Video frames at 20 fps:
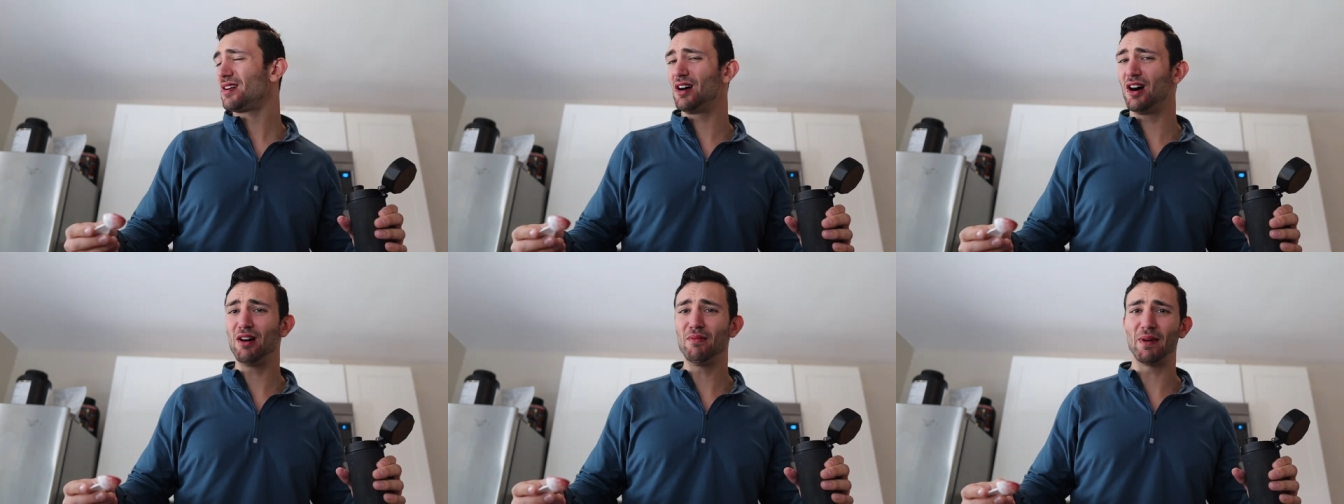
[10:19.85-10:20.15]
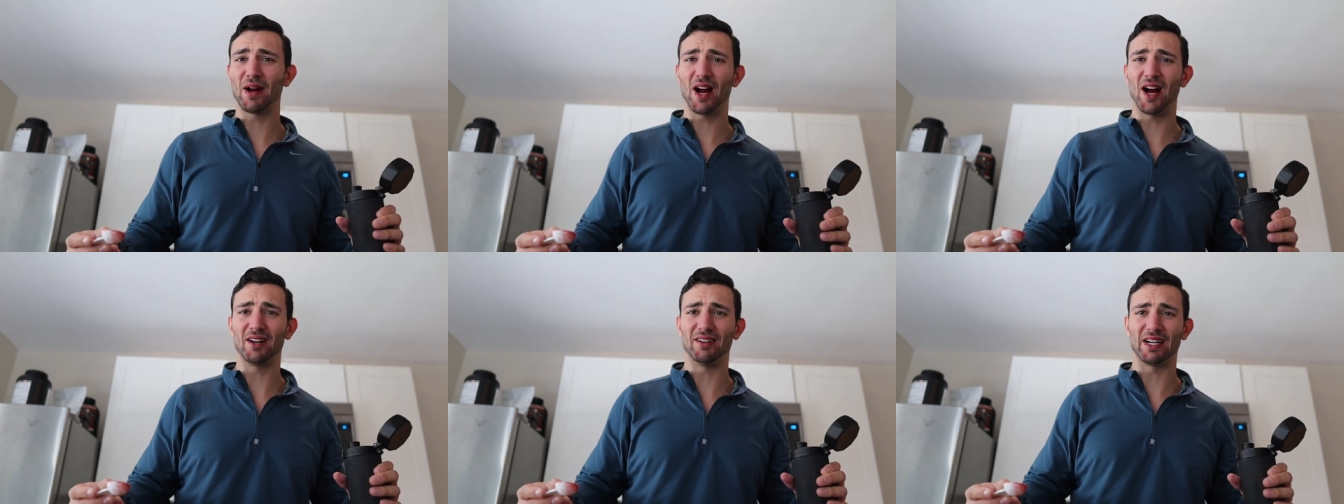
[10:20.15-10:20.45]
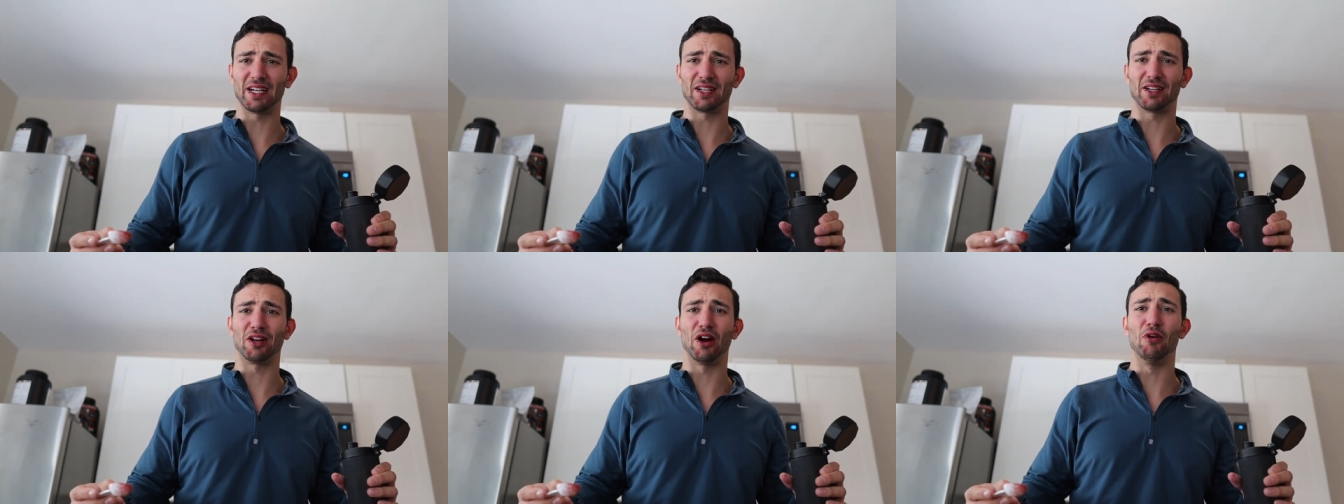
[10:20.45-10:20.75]
oh my god,
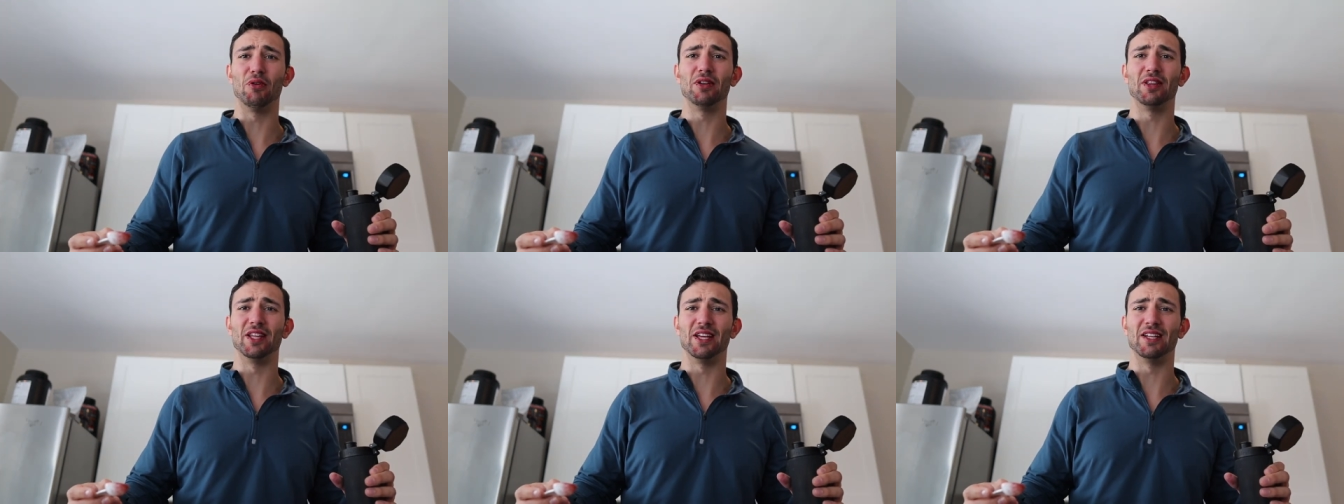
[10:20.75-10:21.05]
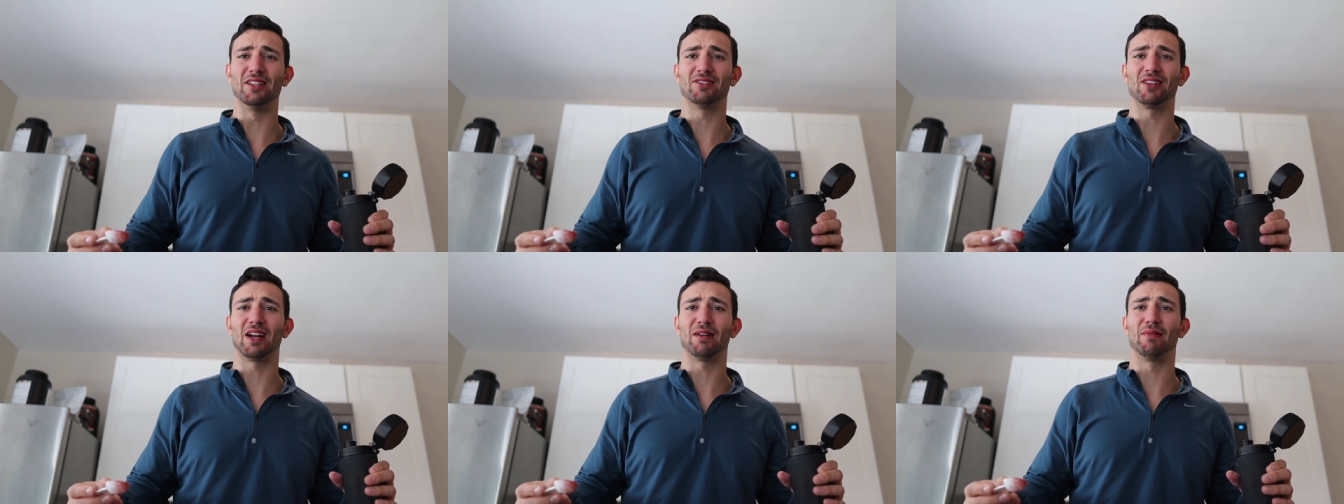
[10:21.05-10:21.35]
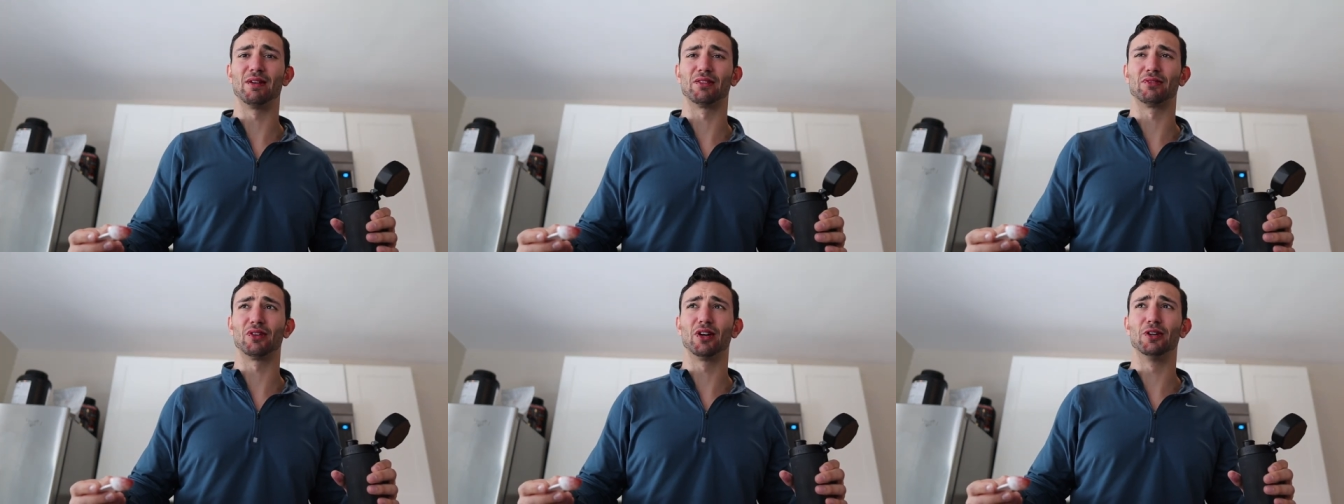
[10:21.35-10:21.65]
like coated the inside of
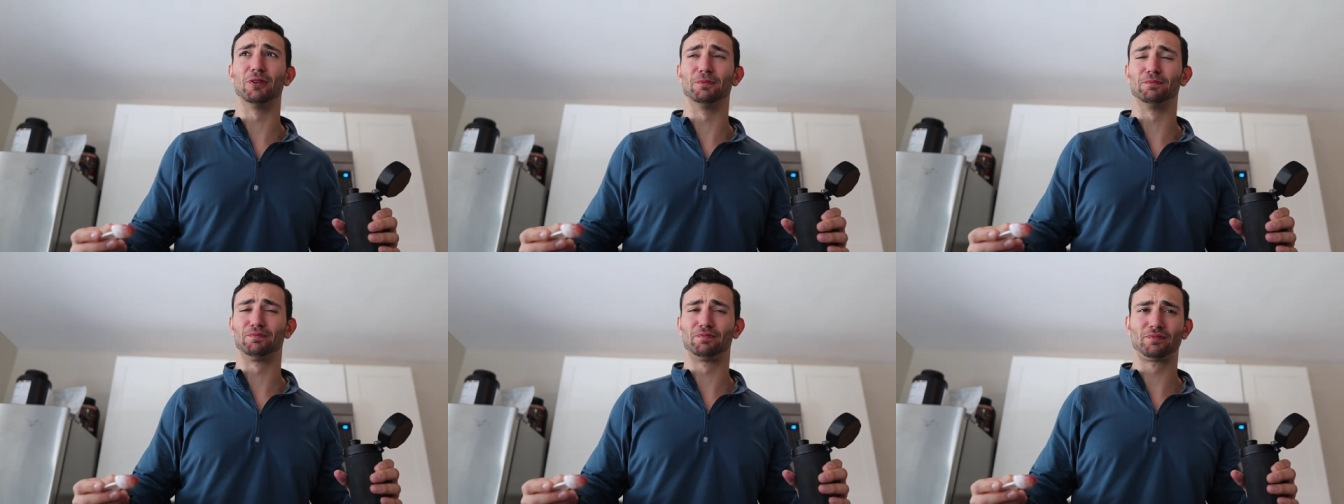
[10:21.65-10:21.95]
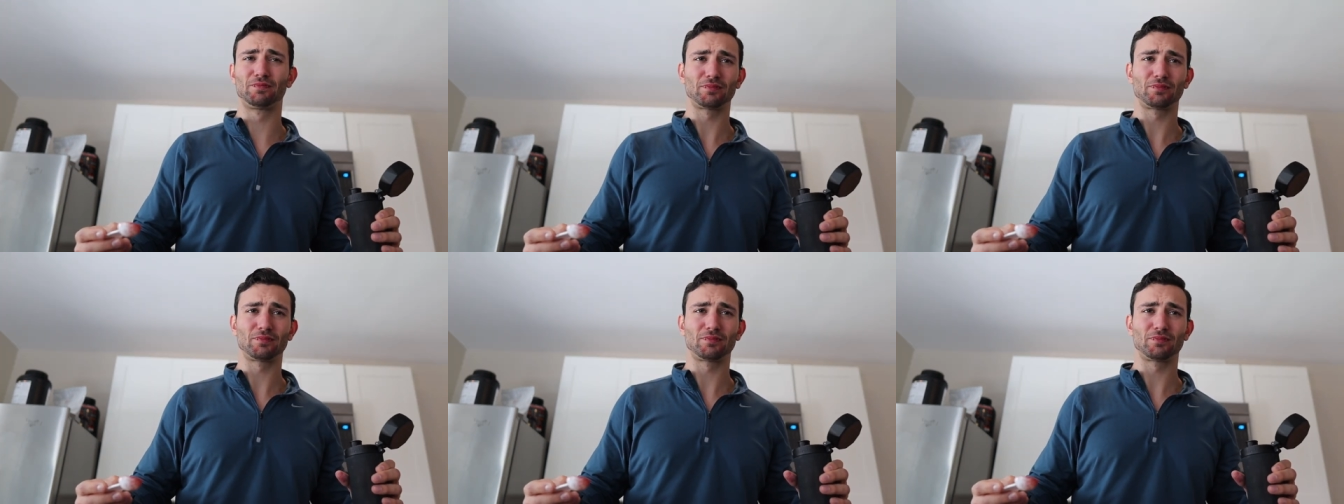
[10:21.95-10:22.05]
my throat.